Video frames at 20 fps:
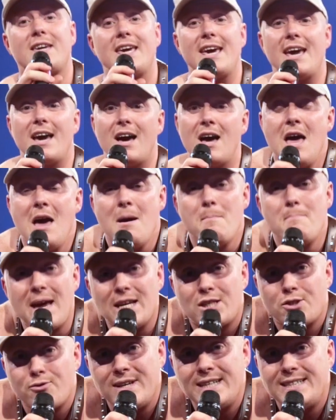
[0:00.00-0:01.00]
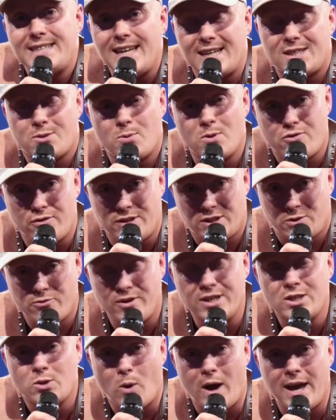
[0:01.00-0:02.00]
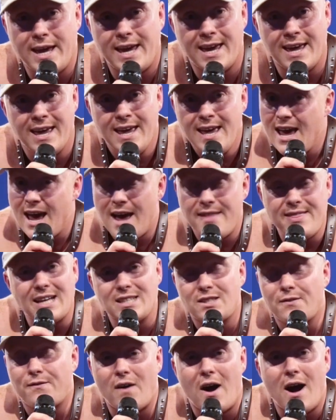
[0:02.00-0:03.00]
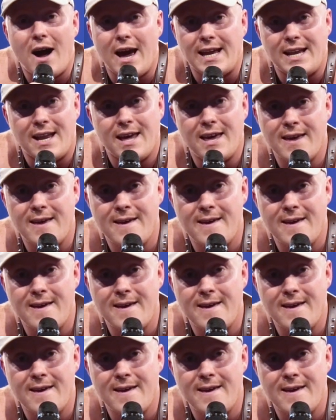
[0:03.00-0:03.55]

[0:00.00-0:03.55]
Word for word: here measuring dicks with Chris Ridgeway, and that's fine.